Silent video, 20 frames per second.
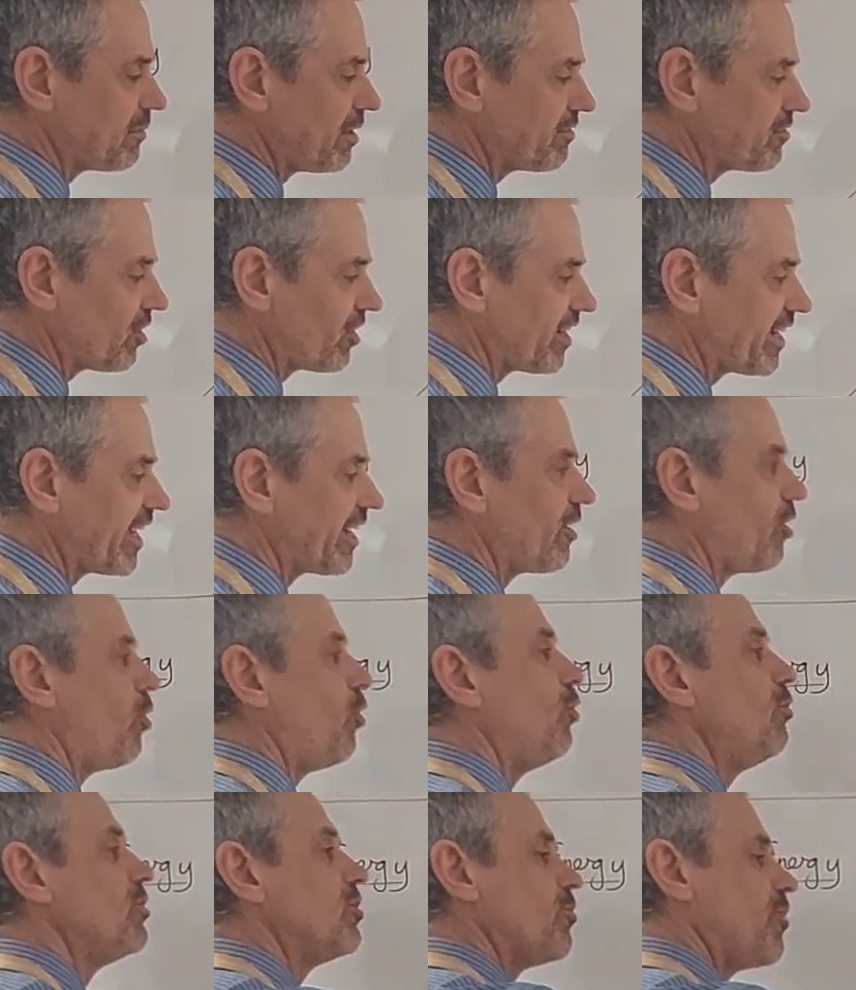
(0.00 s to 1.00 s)
I've got to get it
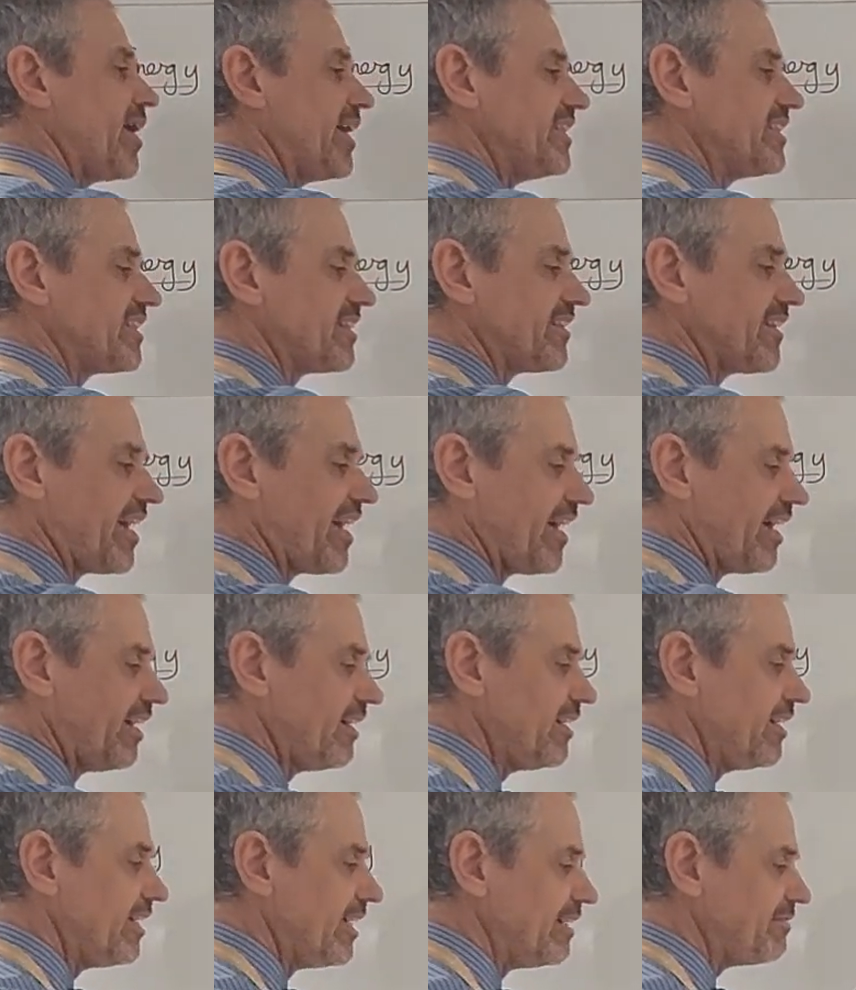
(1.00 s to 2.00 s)
all the way to there.